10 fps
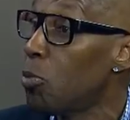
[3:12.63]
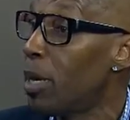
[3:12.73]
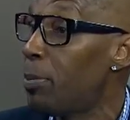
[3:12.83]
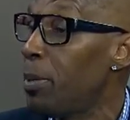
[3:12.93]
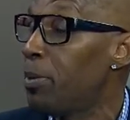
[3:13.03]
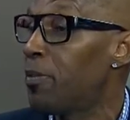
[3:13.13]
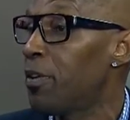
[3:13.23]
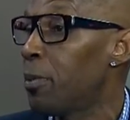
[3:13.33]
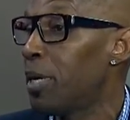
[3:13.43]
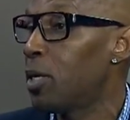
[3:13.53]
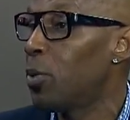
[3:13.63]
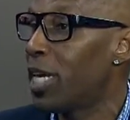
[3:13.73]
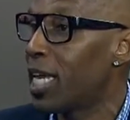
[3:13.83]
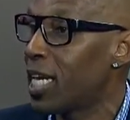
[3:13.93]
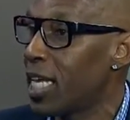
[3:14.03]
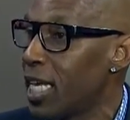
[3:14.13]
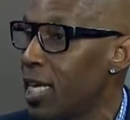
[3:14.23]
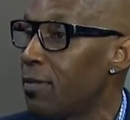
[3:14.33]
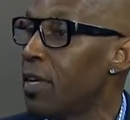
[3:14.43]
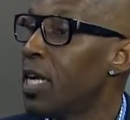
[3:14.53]
make people feel better when they
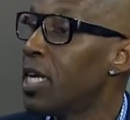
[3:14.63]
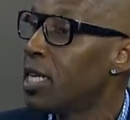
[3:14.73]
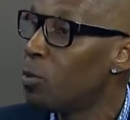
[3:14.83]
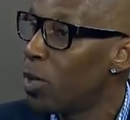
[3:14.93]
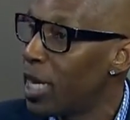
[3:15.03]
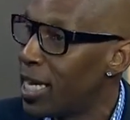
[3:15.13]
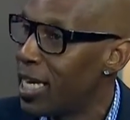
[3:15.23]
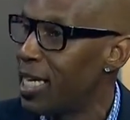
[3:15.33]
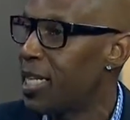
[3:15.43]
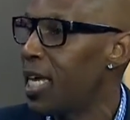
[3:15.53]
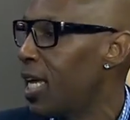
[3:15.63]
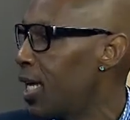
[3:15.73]
leave than when they get there.